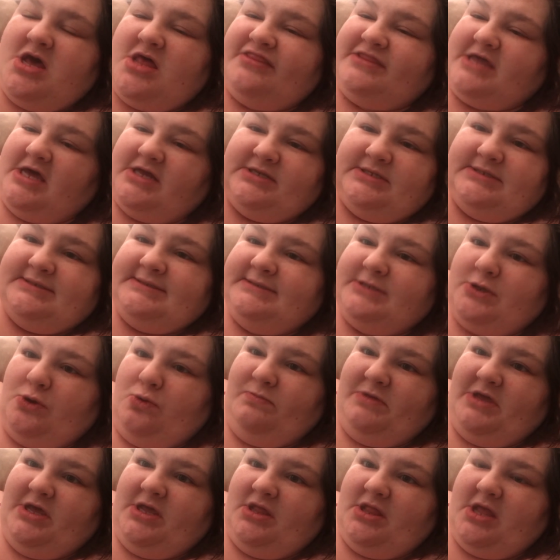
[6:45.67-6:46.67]
That is so
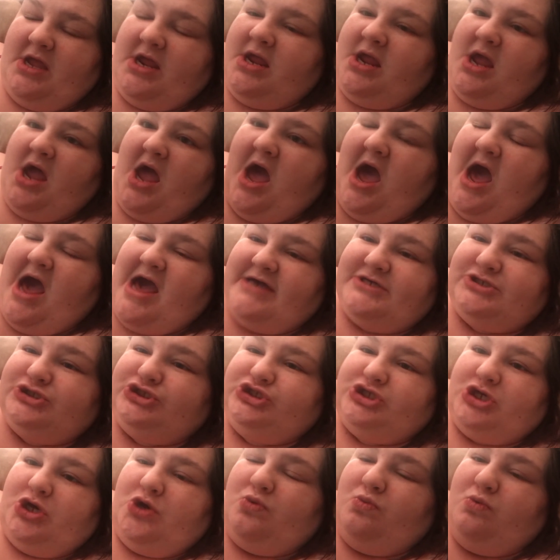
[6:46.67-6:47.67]
me. Like, I
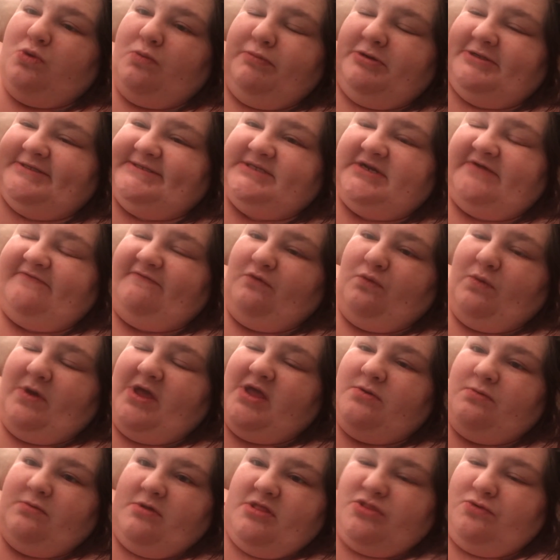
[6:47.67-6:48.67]
so will put stuff away
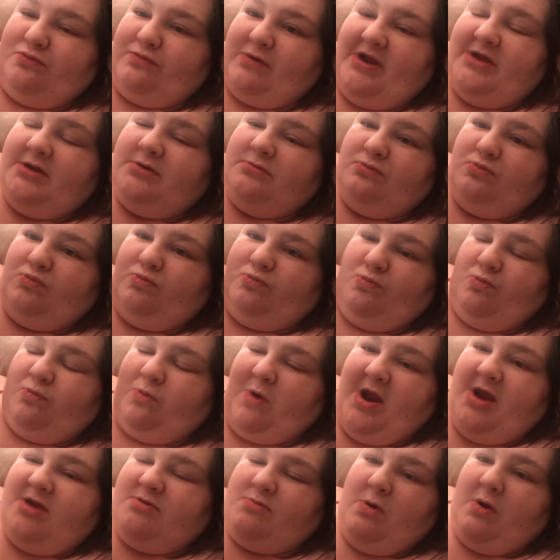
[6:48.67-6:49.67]
in the right
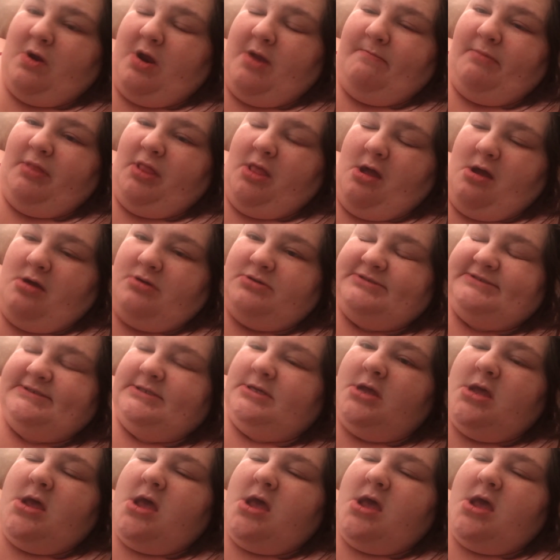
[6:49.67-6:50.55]
where it belongs,